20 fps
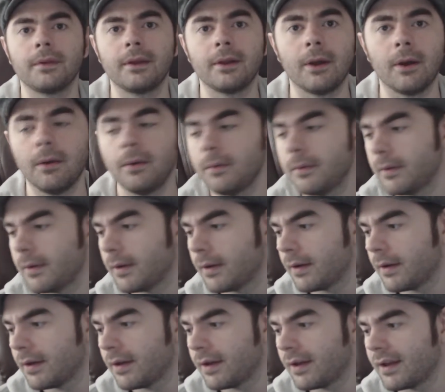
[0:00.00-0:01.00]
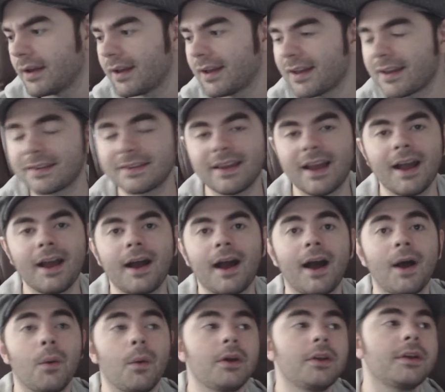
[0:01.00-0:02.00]
you know? Because
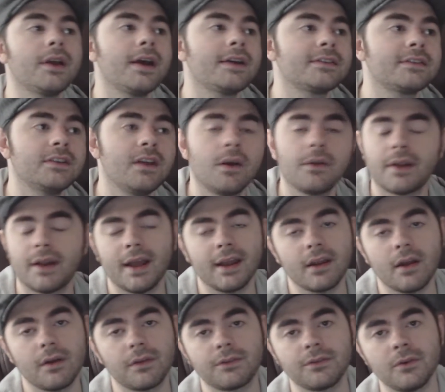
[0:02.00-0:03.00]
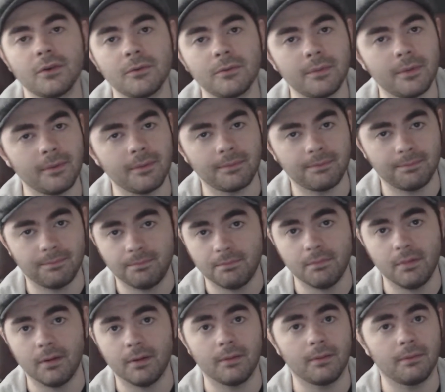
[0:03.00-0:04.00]
I want you guys to know that I go through a
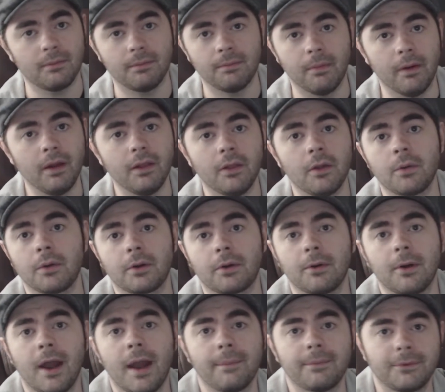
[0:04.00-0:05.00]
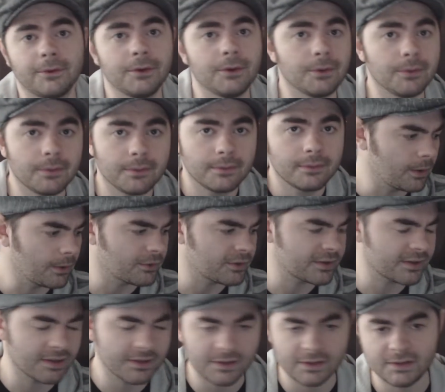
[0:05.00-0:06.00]
buttload of crap, too. You know,
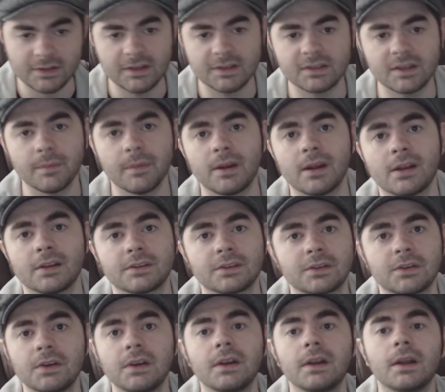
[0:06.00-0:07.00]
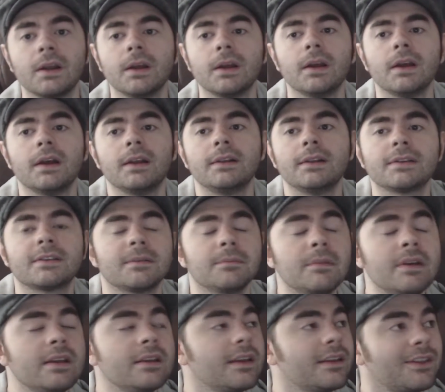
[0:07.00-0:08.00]
just because you see somebody on a screen doesn't
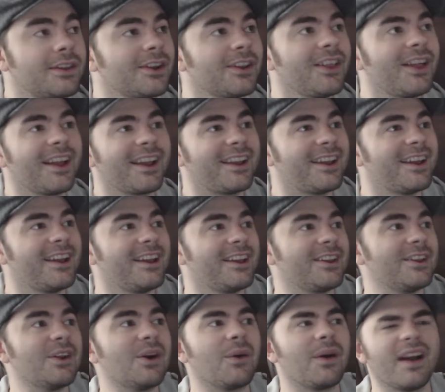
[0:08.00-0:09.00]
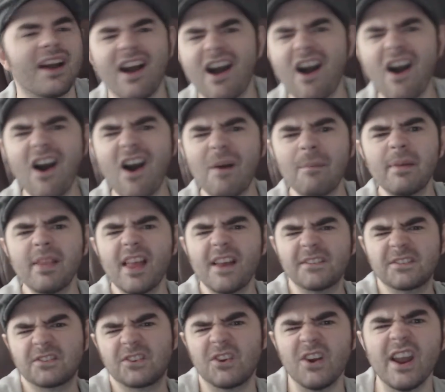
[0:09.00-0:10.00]
mean that they're like, you know, oh, my
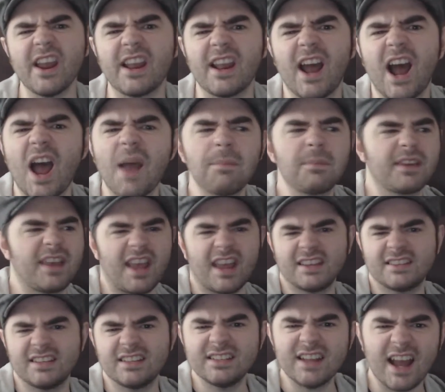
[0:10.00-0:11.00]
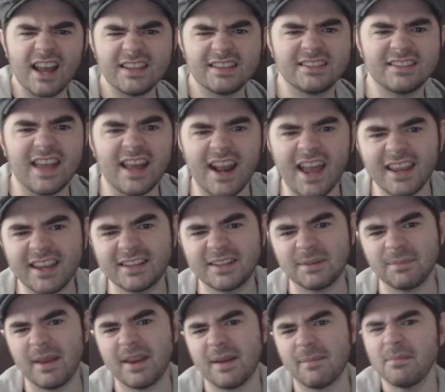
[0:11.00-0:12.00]
life's great. I'm Casey Neistat. I get
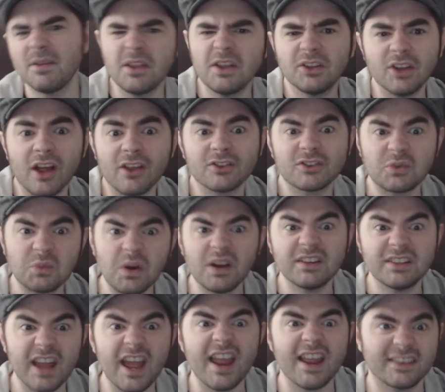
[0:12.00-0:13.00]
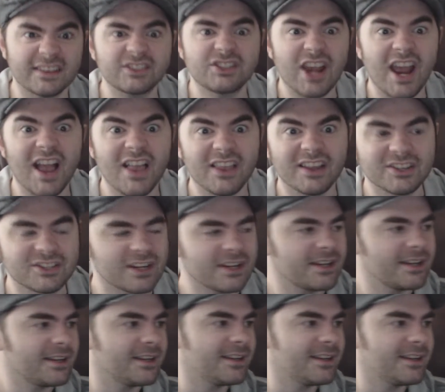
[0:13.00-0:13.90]
to make $1 million in one day as a challenge.